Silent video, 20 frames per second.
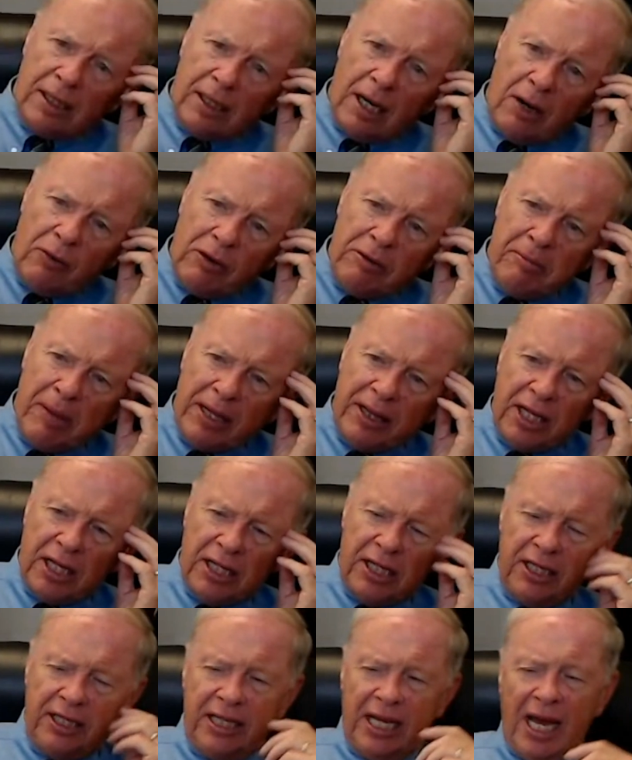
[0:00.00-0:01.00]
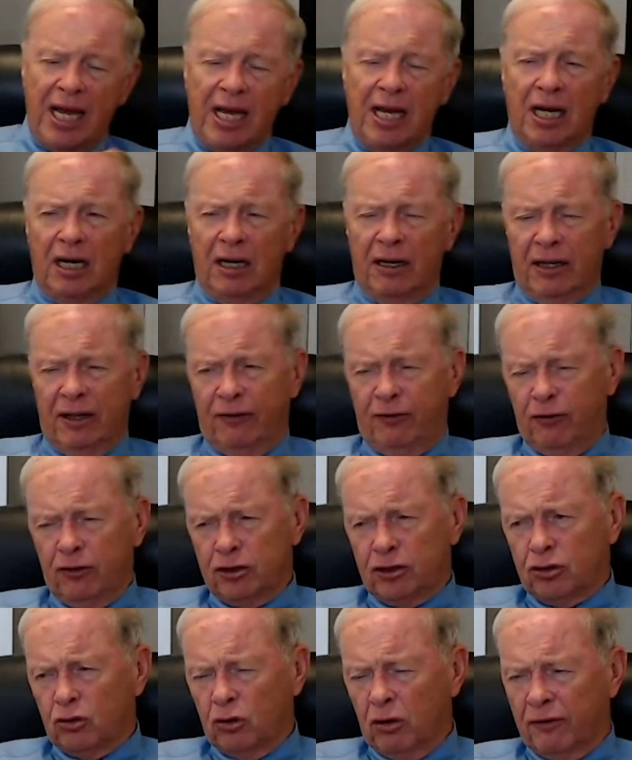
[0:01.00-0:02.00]
uh, we met the other day. Uh, the
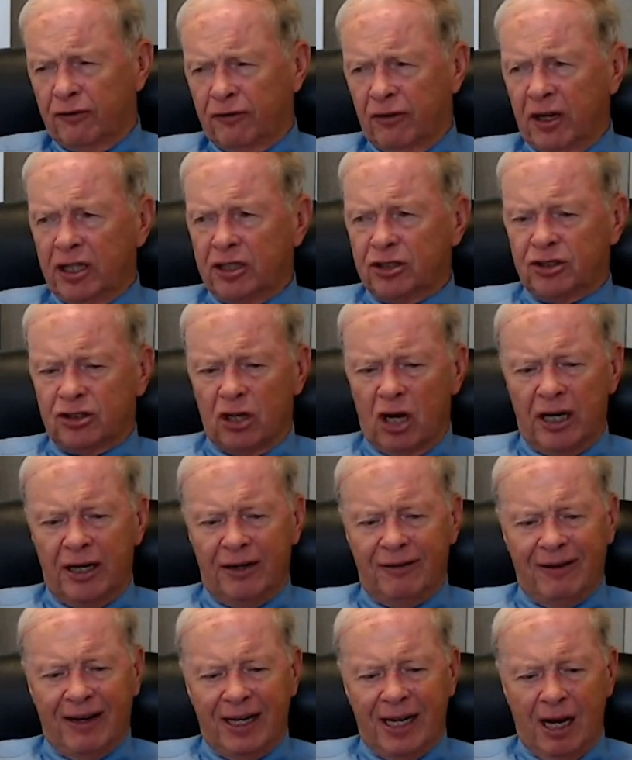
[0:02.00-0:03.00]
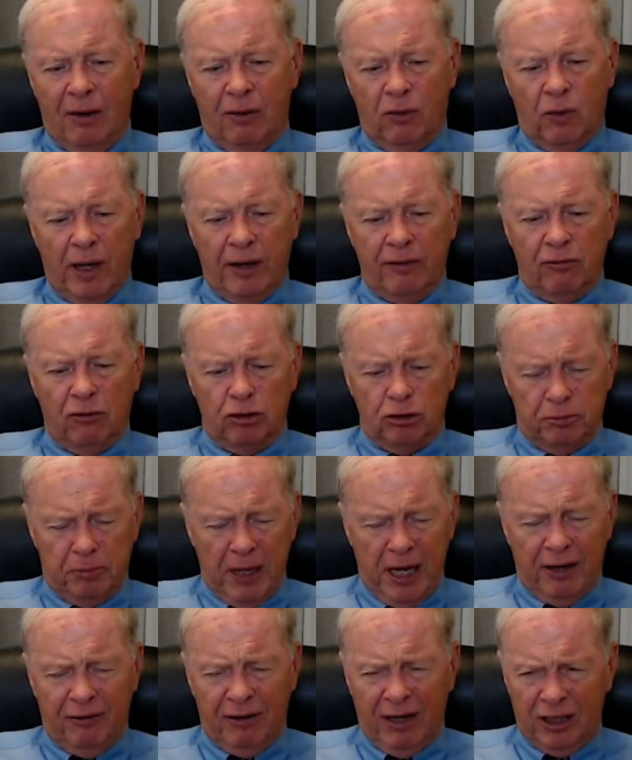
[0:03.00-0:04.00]
first storefront has started right now at White Rose
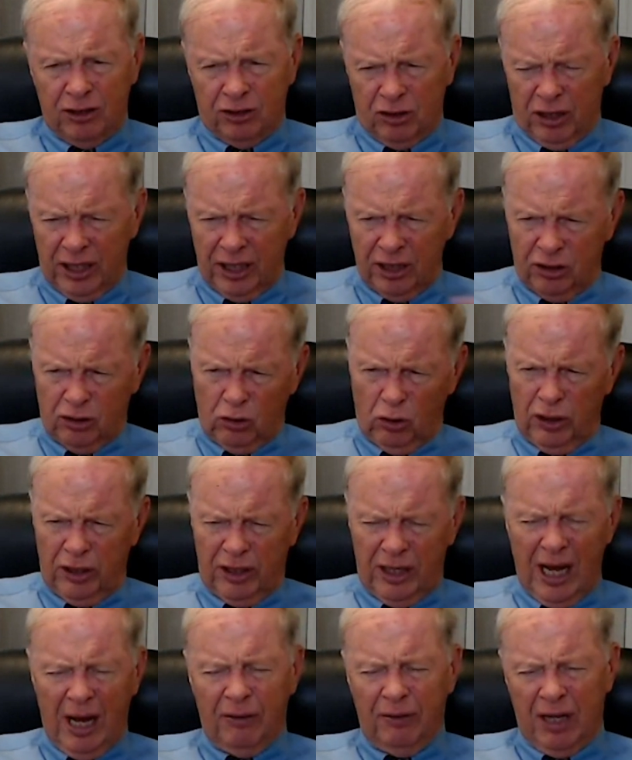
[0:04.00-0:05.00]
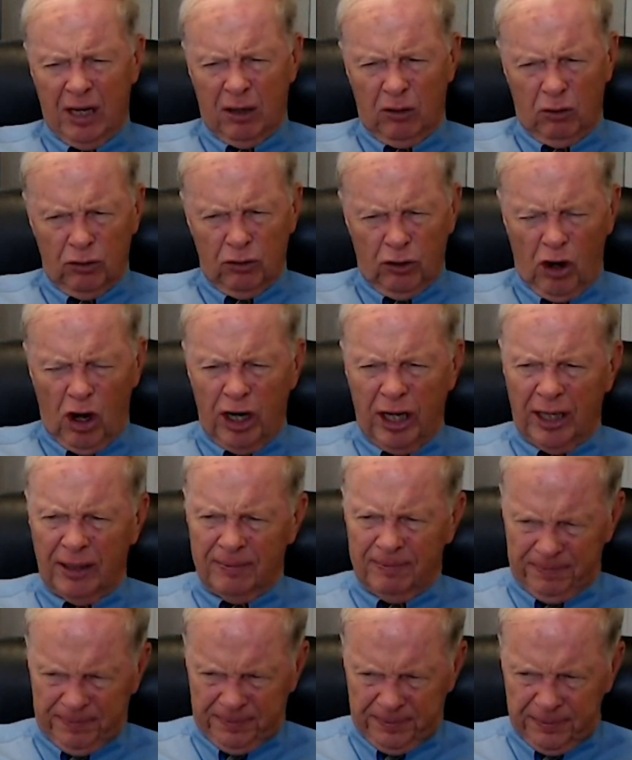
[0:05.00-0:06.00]
Bakery. I saw they tore down that old
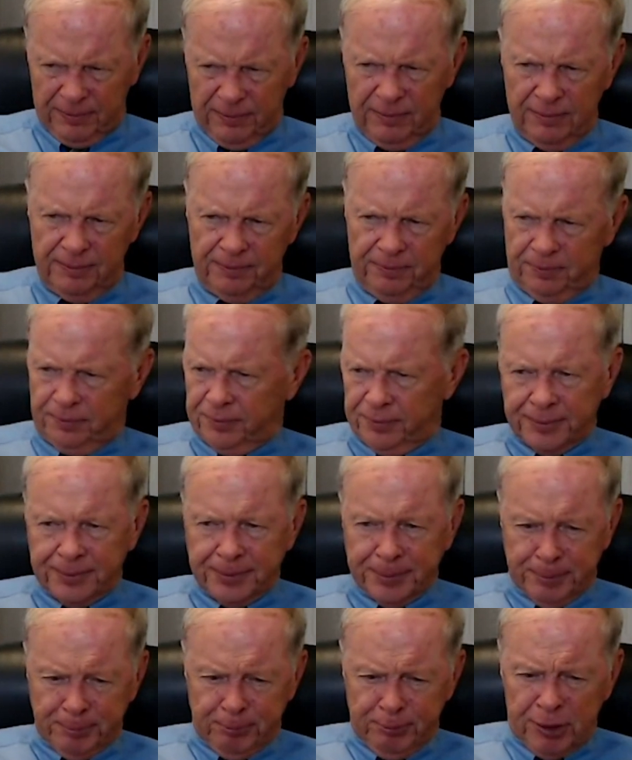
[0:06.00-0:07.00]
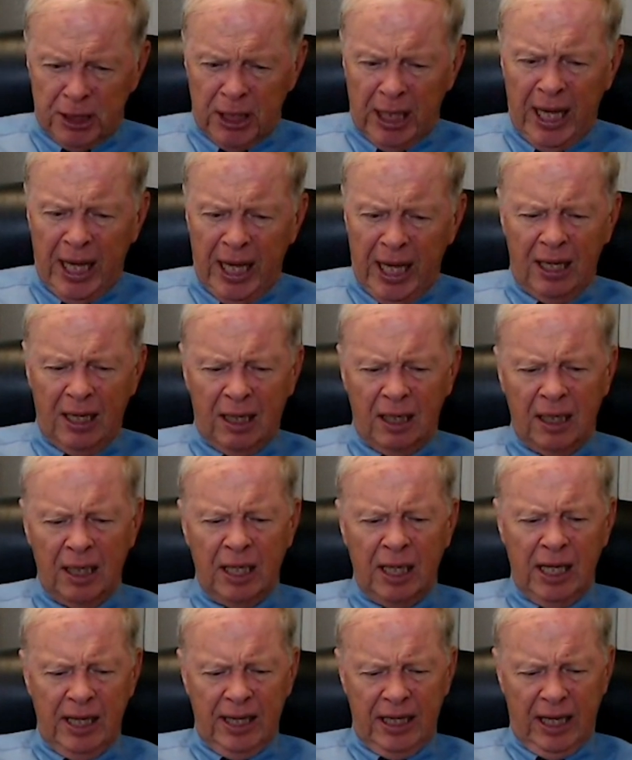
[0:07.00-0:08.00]
awning. And uh,
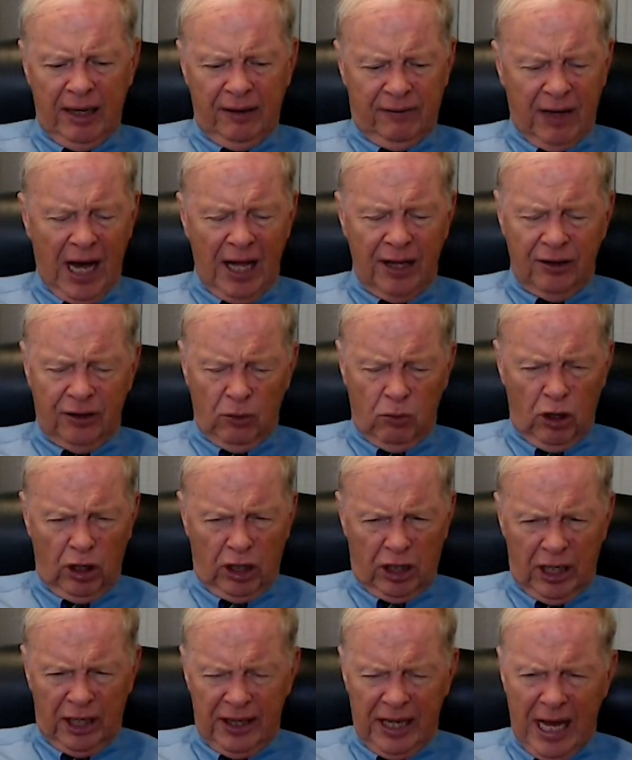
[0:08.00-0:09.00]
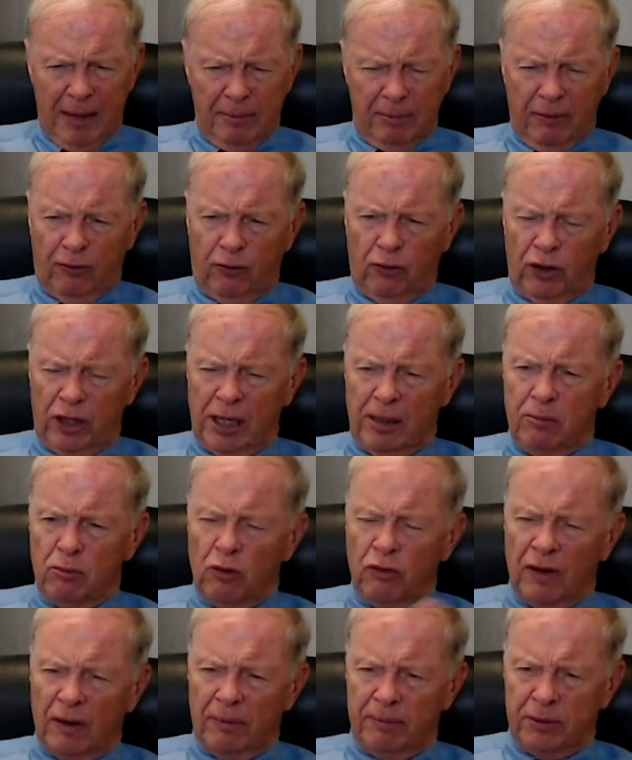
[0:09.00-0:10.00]
they've gotten to work on that before they
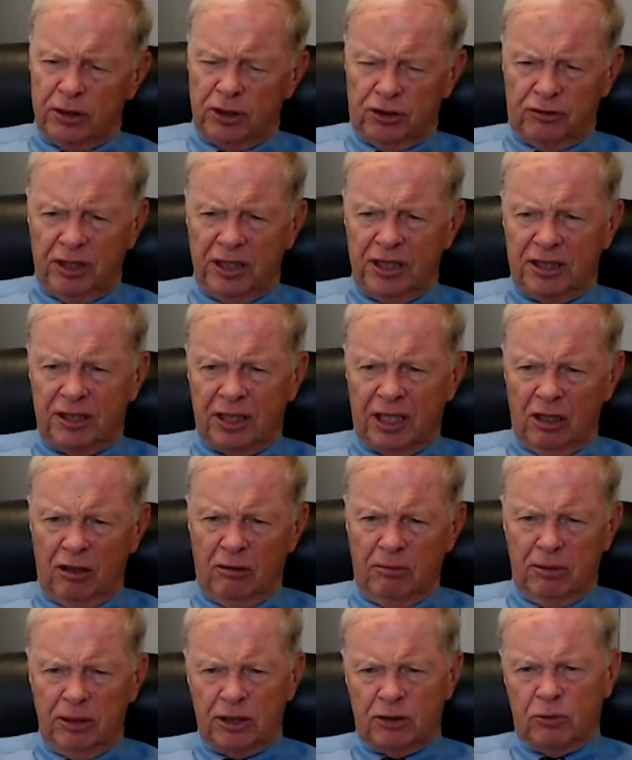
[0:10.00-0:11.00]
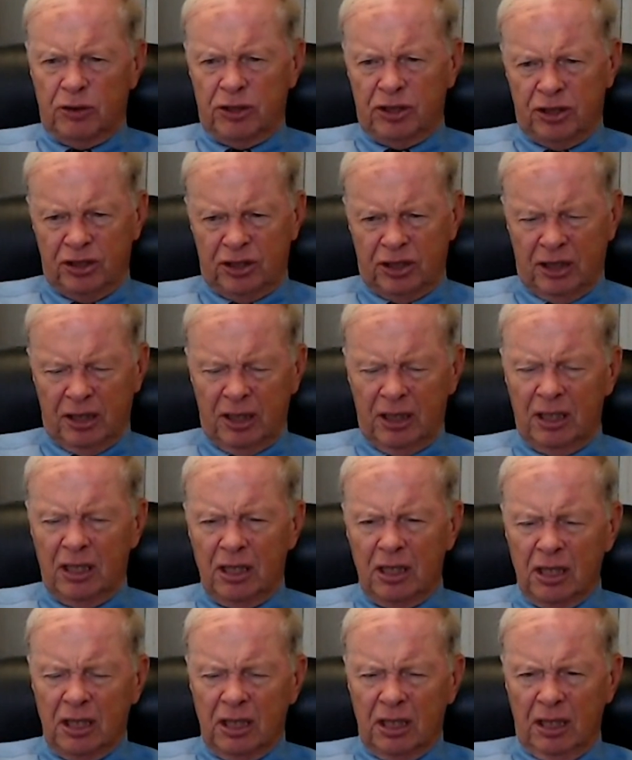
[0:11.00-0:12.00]
move up the street to Gilbert's, which is a,
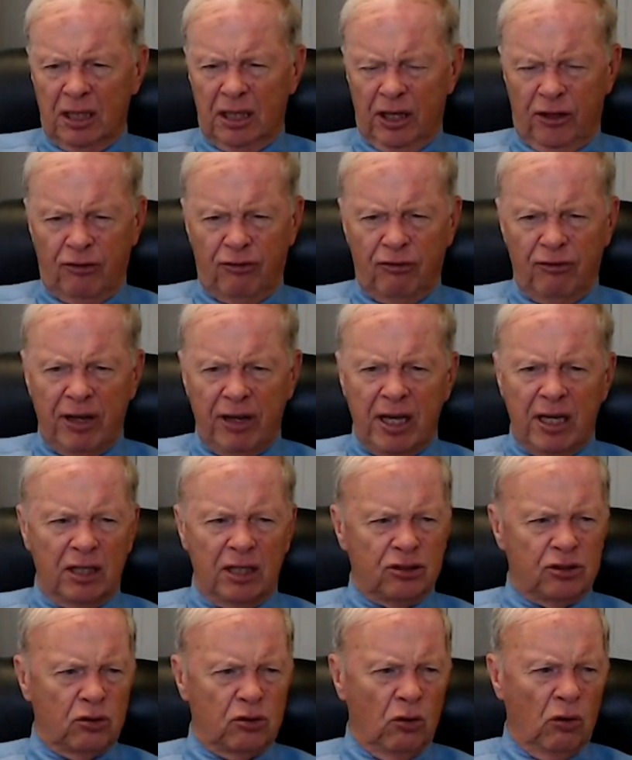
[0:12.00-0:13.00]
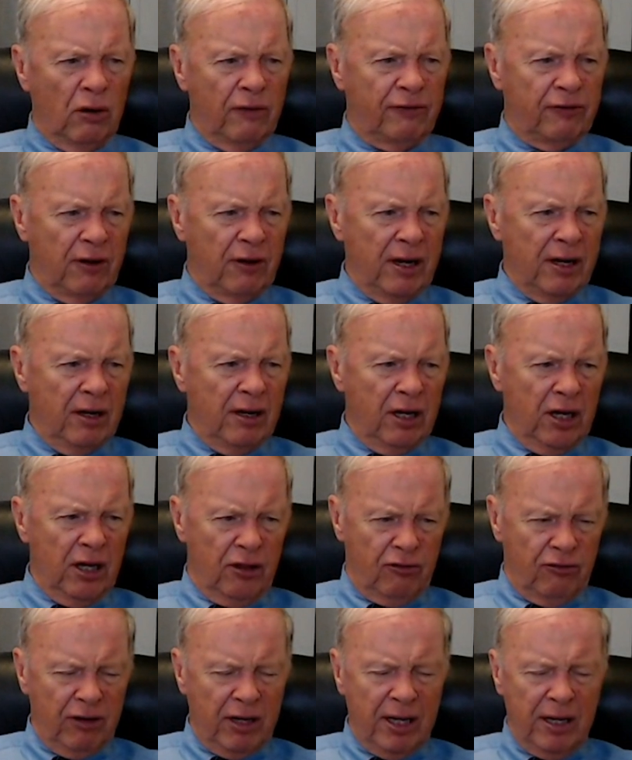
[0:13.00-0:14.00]
a three storefront, a
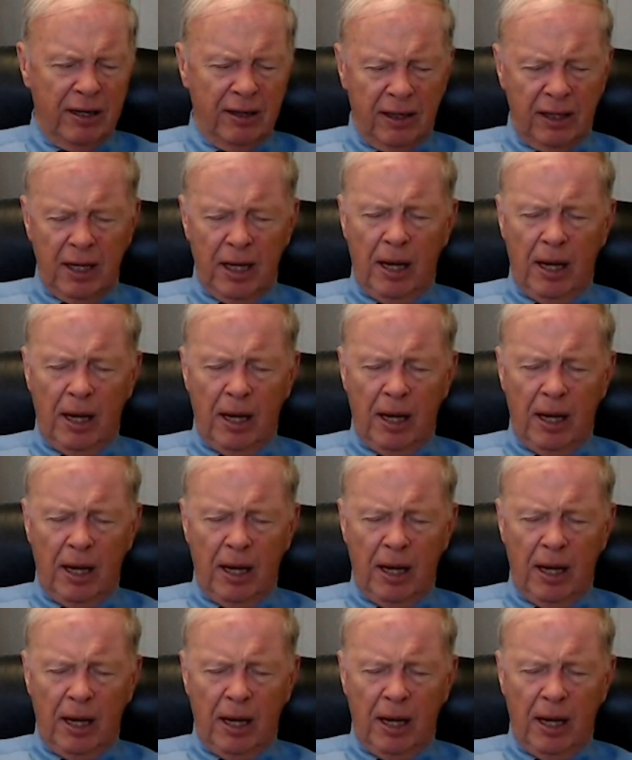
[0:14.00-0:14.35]
uh, three